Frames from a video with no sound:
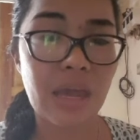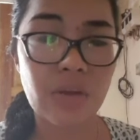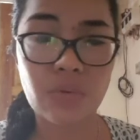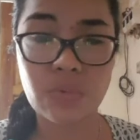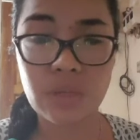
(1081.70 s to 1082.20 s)

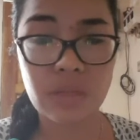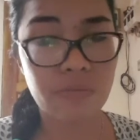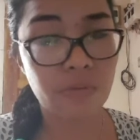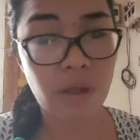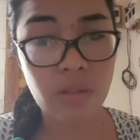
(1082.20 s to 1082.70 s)
I don't
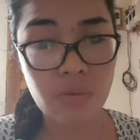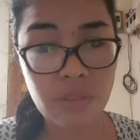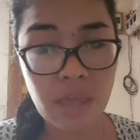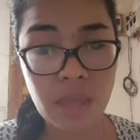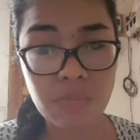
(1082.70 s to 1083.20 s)
really
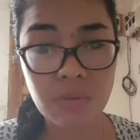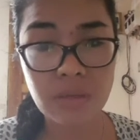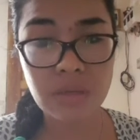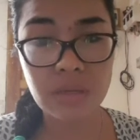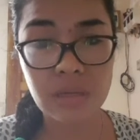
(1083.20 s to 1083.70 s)
follow that
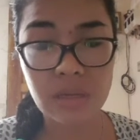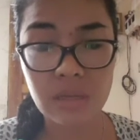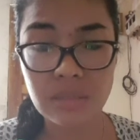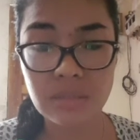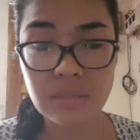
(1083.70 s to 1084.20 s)

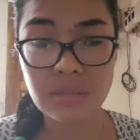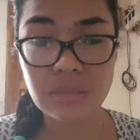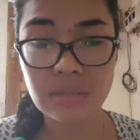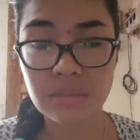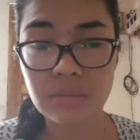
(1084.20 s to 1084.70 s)
because